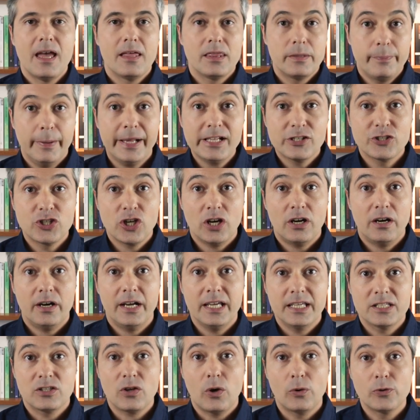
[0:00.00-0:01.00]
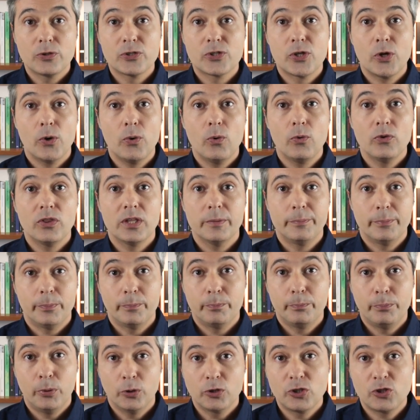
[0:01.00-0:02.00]
The Bell Jar is also the
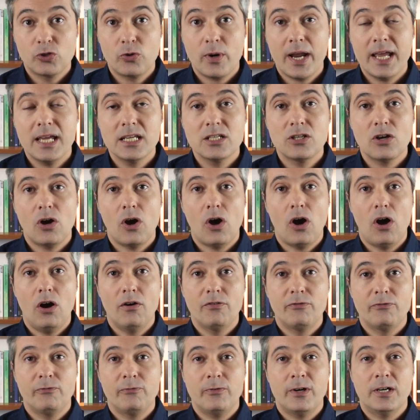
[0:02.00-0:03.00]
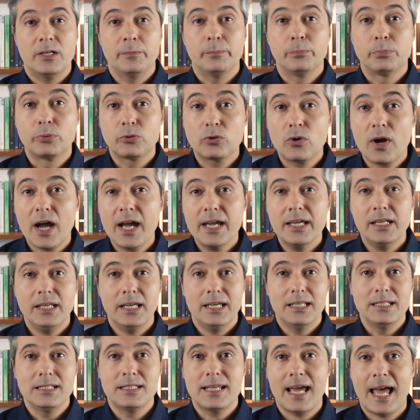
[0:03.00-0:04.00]
portrait of a bright,
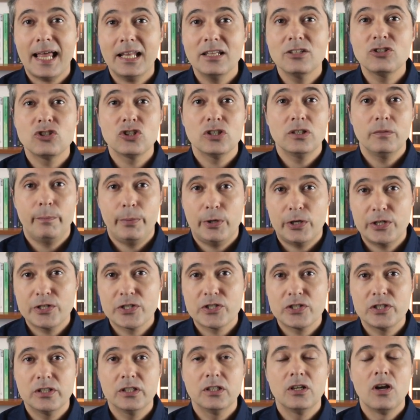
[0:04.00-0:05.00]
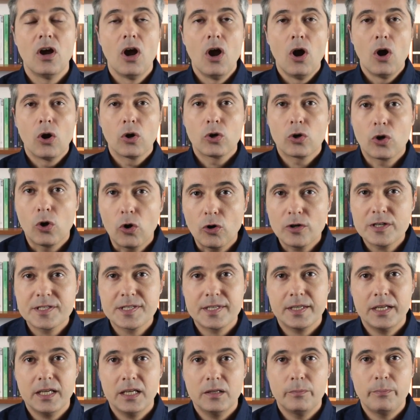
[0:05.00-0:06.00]
intelligent person
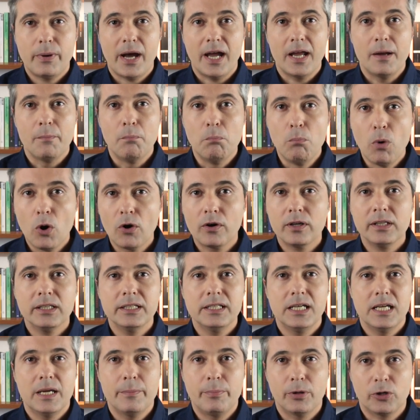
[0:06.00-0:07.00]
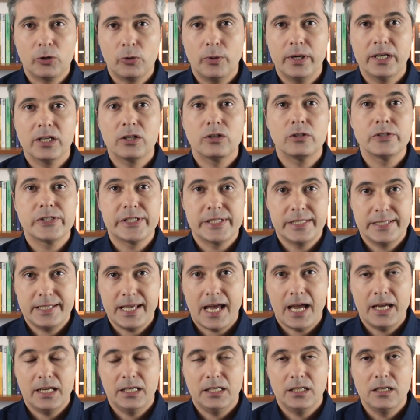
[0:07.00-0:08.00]
corseted by a morally hypocritical
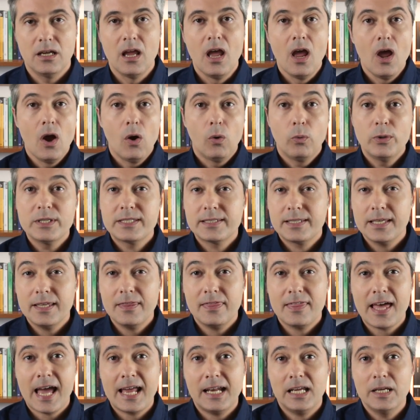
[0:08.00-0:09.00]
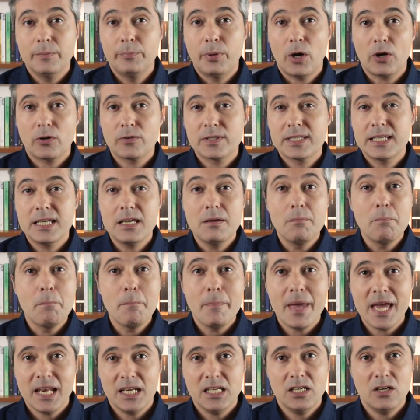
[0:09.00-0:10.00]
society. We see that hypocrisy
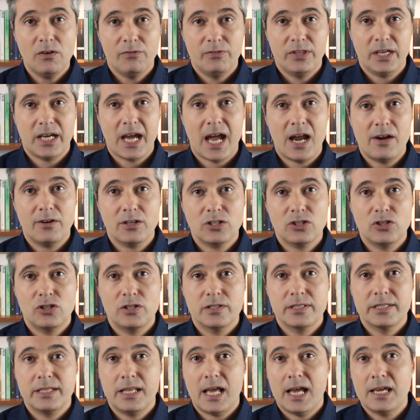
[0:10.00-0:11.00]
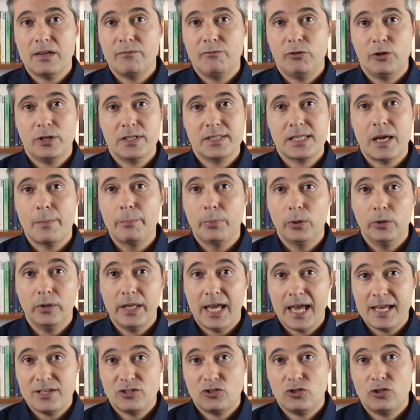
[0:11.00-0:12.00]
in many of the characters, like, for
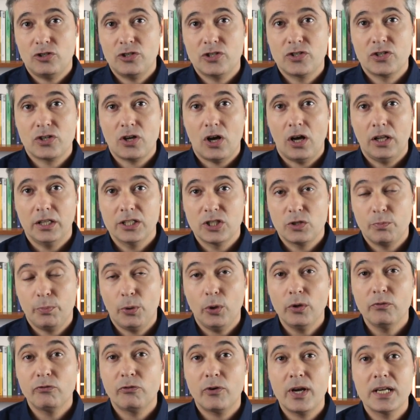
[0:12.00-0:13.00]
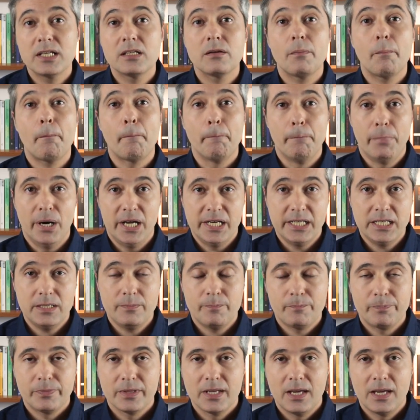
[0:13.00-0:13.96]
example, Esther's college boyfriend, Buddy.